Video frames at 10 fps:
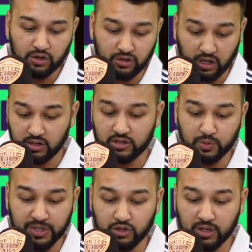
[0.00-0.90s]
Douglas
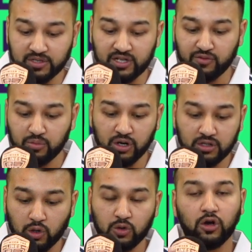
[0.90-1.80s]
Luiz got him 7
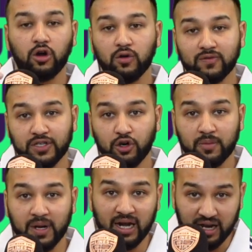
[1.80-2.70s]
points. Odegaard obviously got
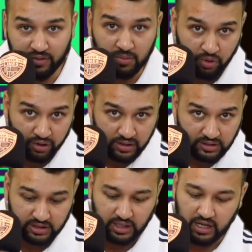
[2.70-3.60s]
him 11 points.